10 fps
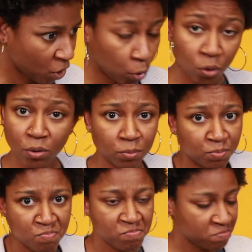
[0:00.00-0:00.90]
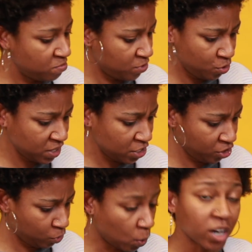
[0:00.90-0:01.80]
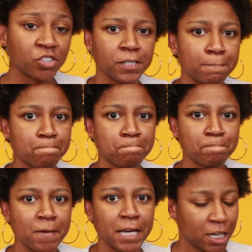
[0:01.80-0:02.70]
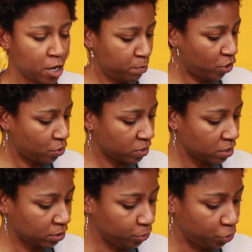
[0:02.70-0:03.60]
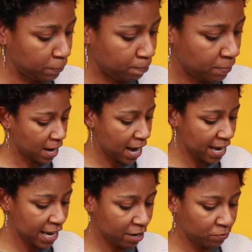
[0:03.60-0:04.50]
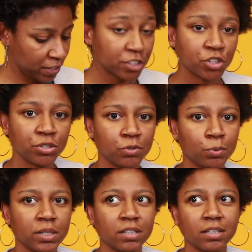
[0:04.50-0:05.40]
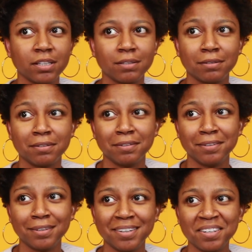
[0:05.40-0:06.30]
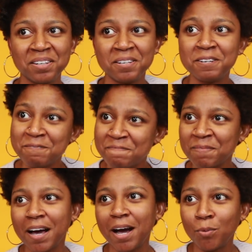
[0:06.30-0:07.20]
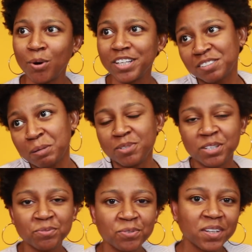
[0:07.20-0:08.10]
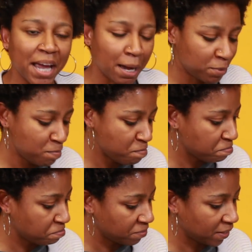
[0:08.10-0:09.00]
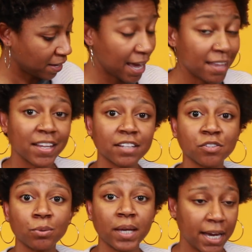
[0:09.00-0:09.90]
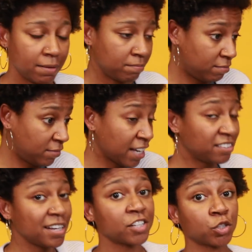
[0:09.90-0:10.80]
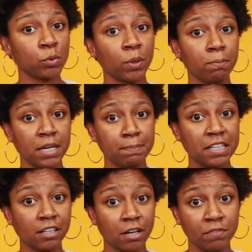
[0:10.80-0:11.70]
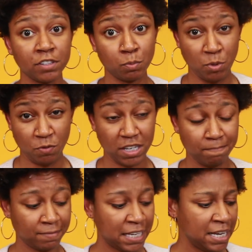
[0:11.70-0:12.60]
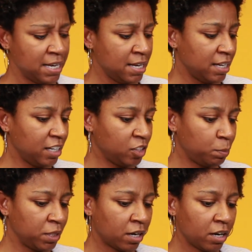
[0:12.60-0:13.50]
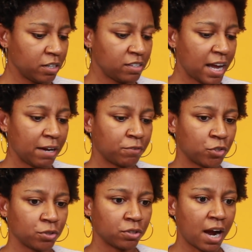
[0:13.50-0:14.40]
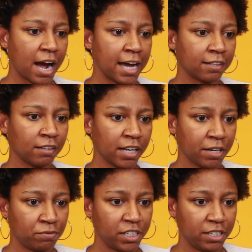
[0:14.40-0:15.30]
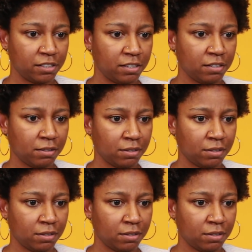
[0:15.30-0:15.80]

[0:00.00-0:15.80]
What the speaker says: or you can just watch it and come to your own conclusion. I have issues with it. I wanted something different to happen, and that's okay. That's actually what made me love this movie, is because after I left it,